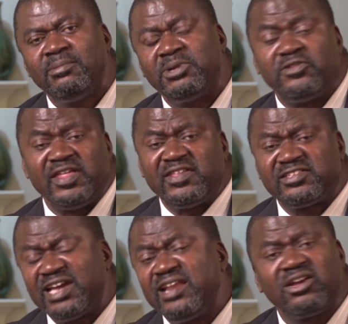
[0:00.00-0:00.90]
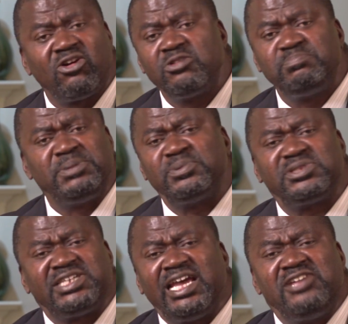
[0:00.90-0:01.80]
But on the other side, the court people
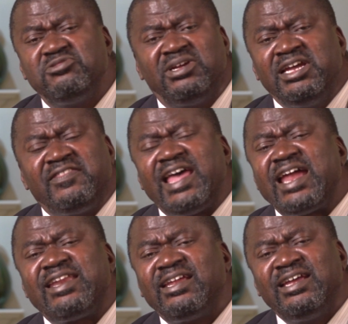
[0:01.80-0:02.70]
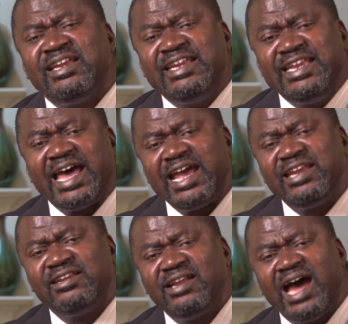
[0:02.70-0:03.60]
say they had
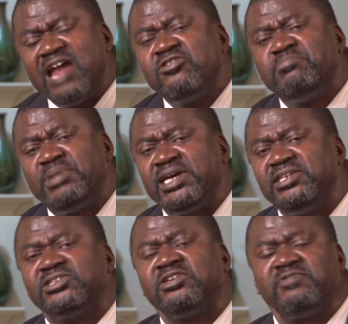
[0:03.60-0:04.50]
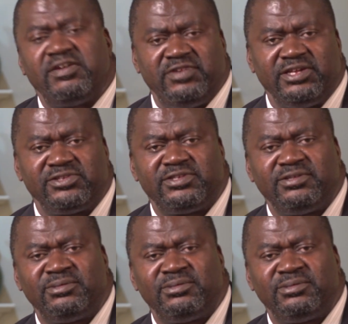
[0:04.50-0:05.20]
900 pages of evidence.